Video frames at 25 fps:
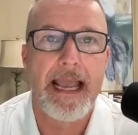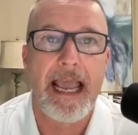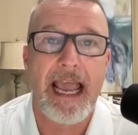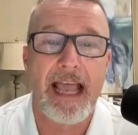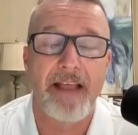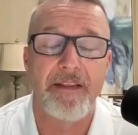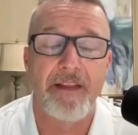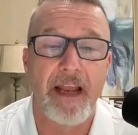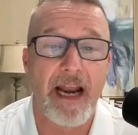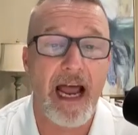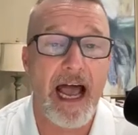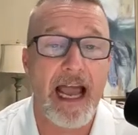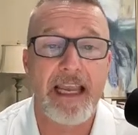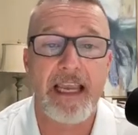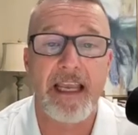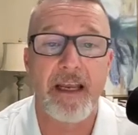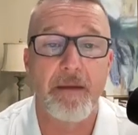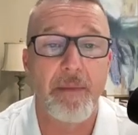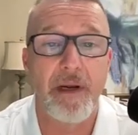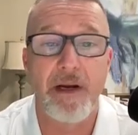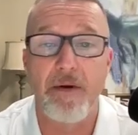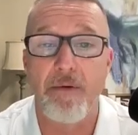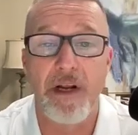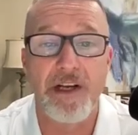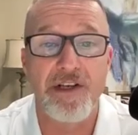And then I
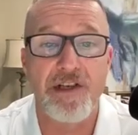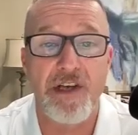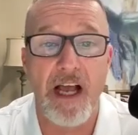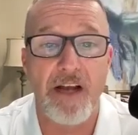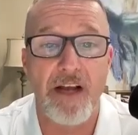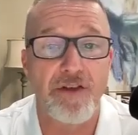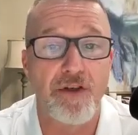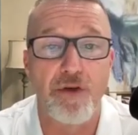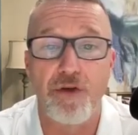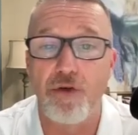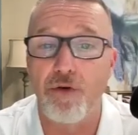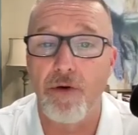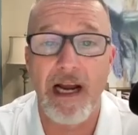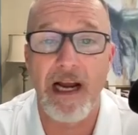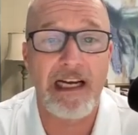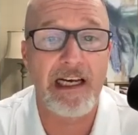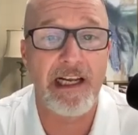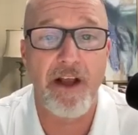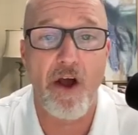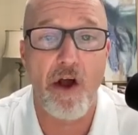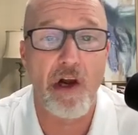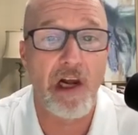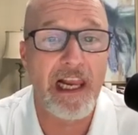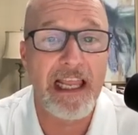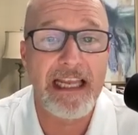can be reached out to
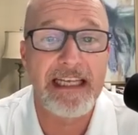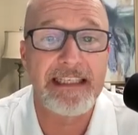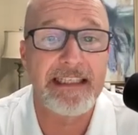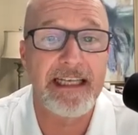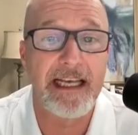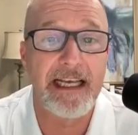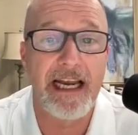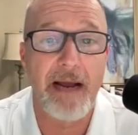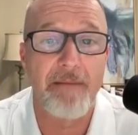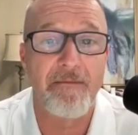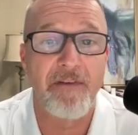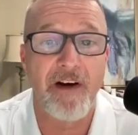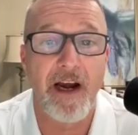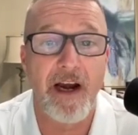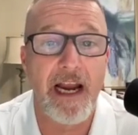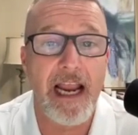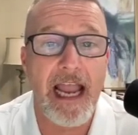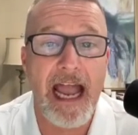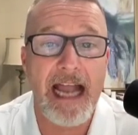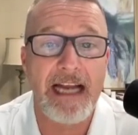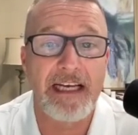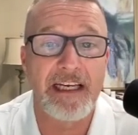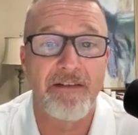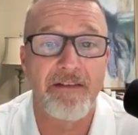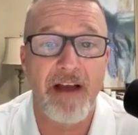directly on LinkedIn. I'm very
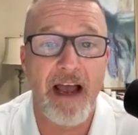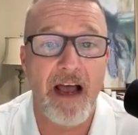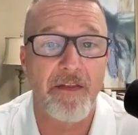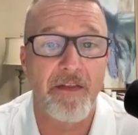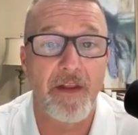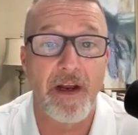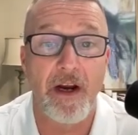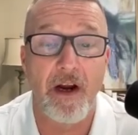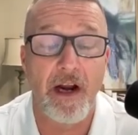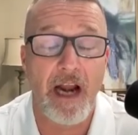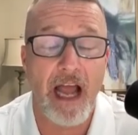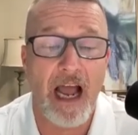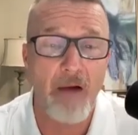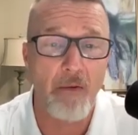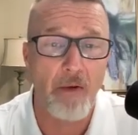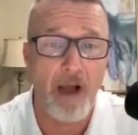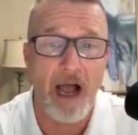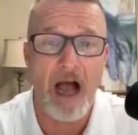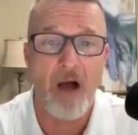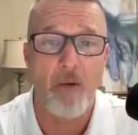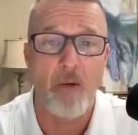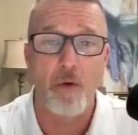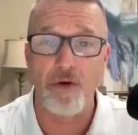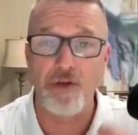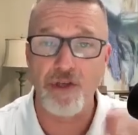active out there. And I,
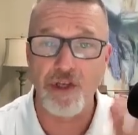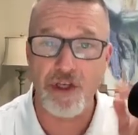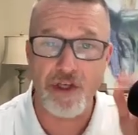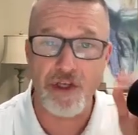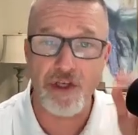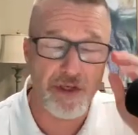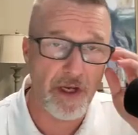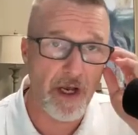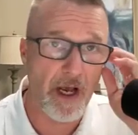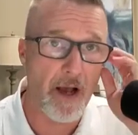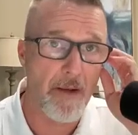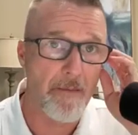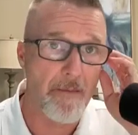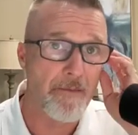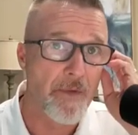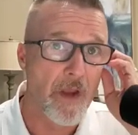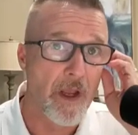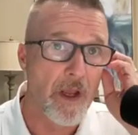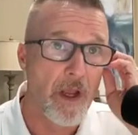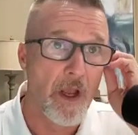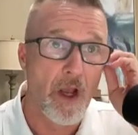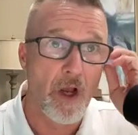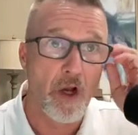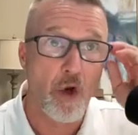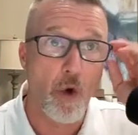I will just, um,
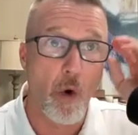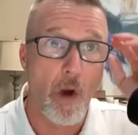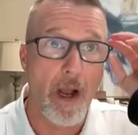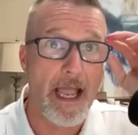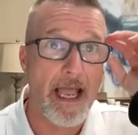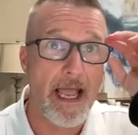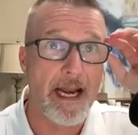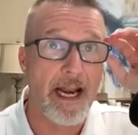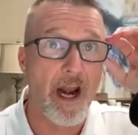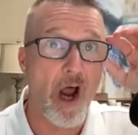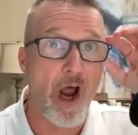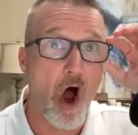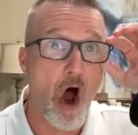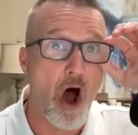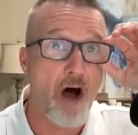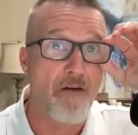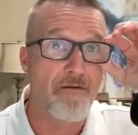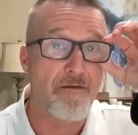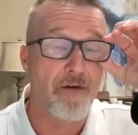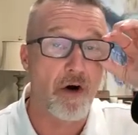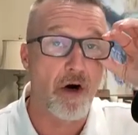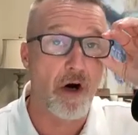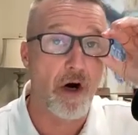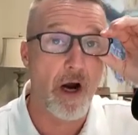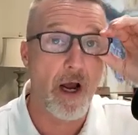go ahead and
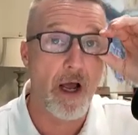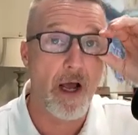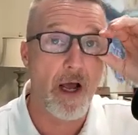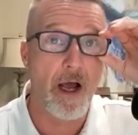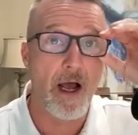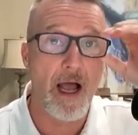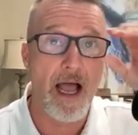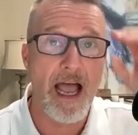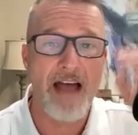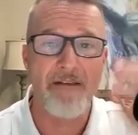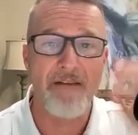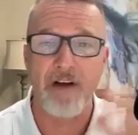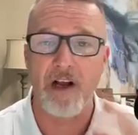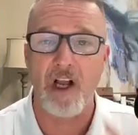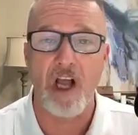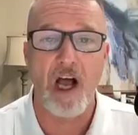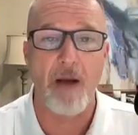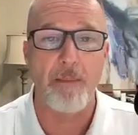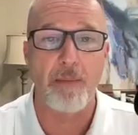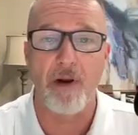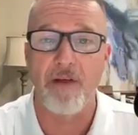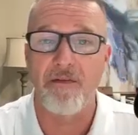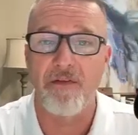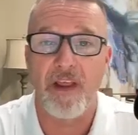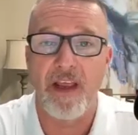offer. Uh, I have a
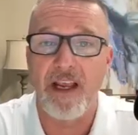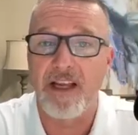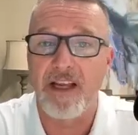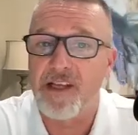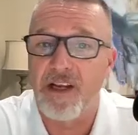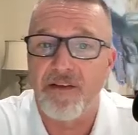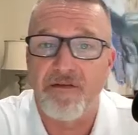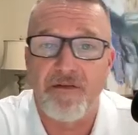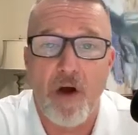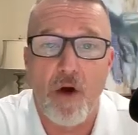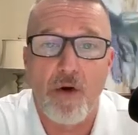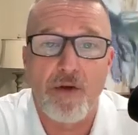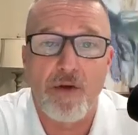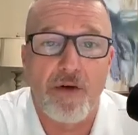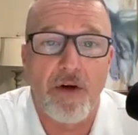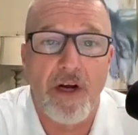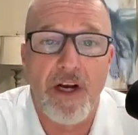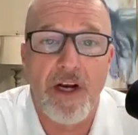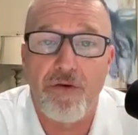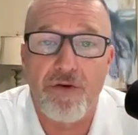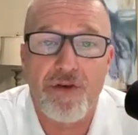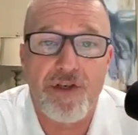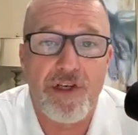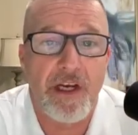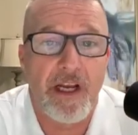couple of things that folks are
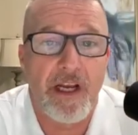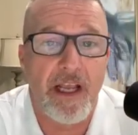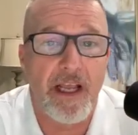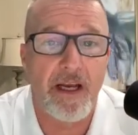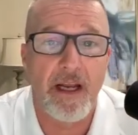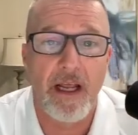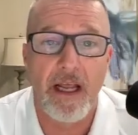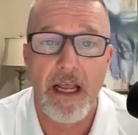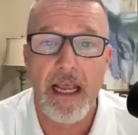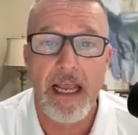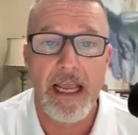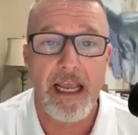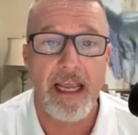interested in.